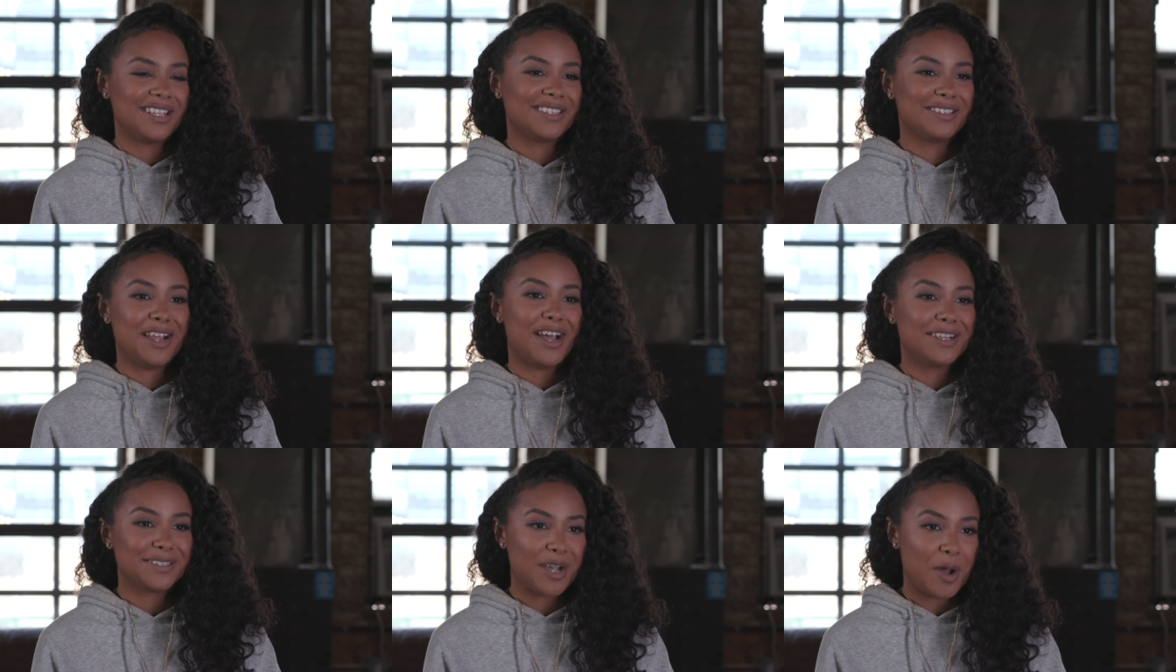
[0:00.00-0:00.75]
that's
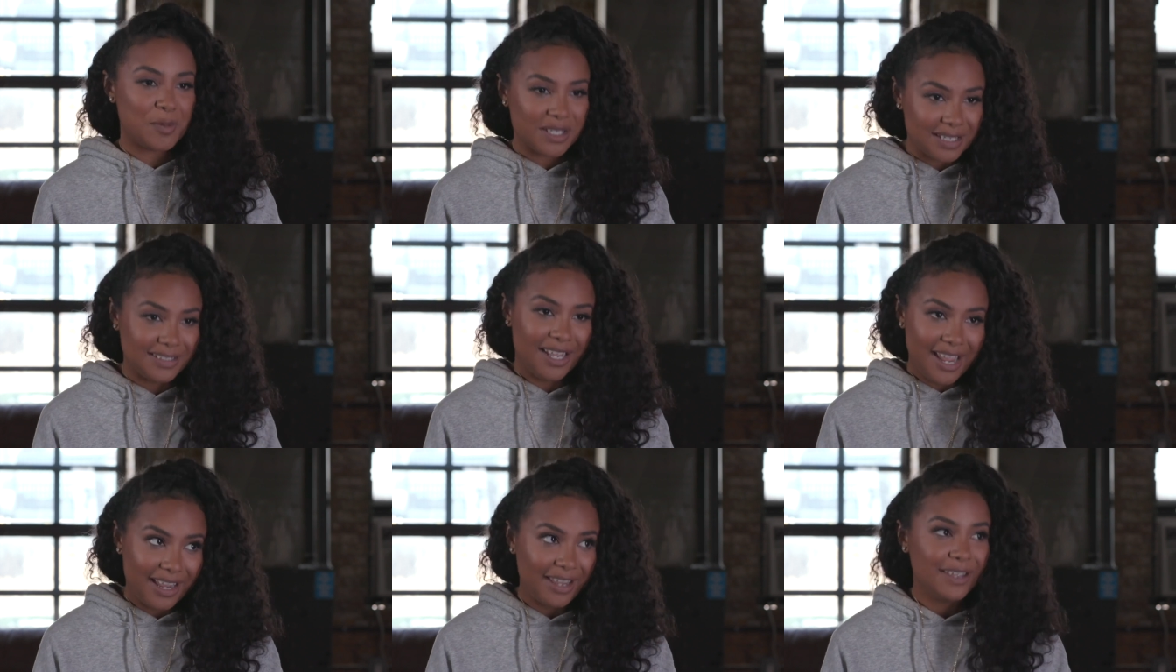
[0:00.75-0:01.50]
not as common
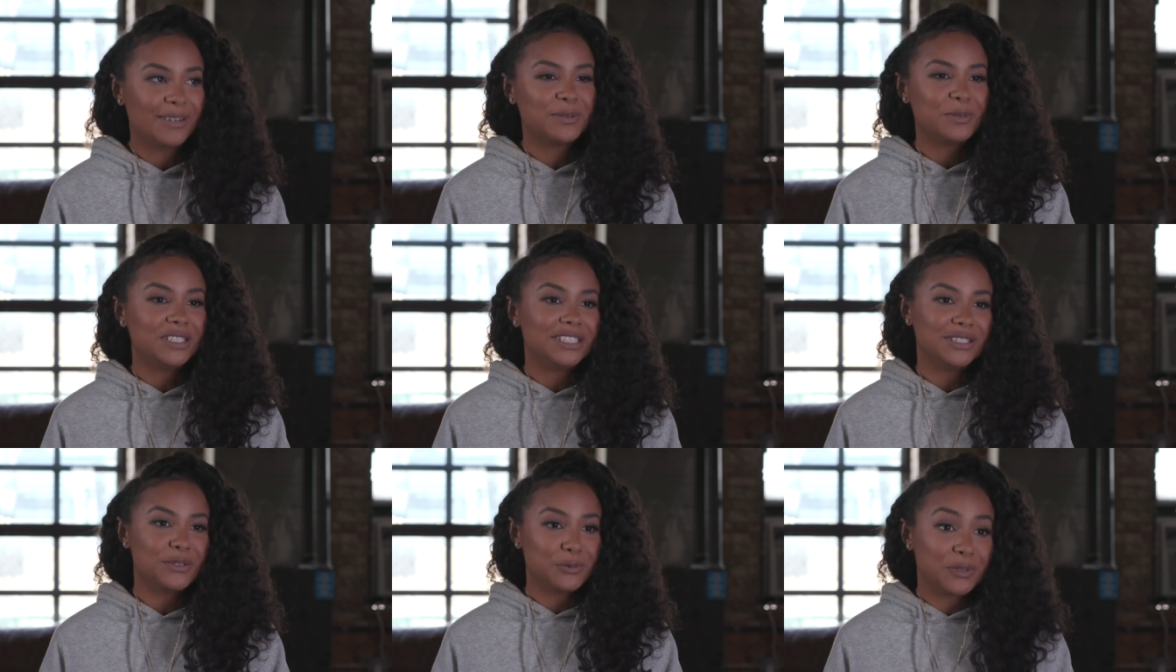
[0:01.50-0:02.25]
today, which is